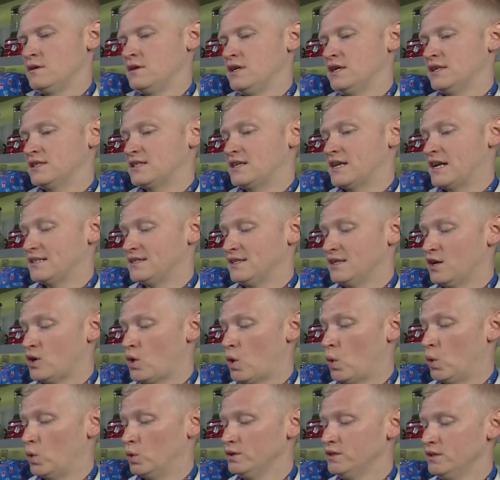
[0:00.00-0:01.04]
It's nice and
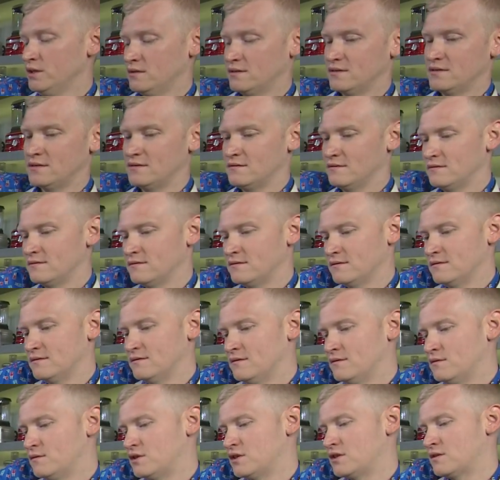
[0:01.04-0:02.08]
cold,
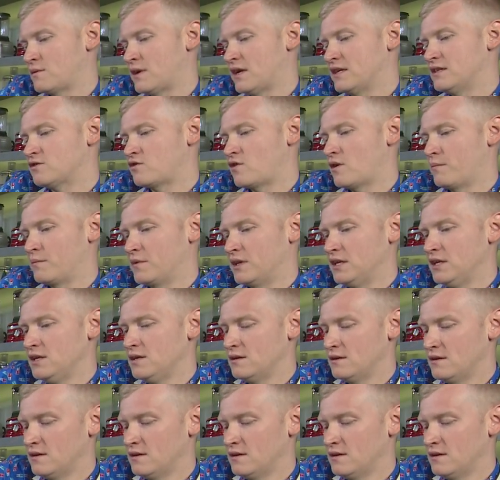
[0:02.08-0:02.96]
which is why it's crumbly.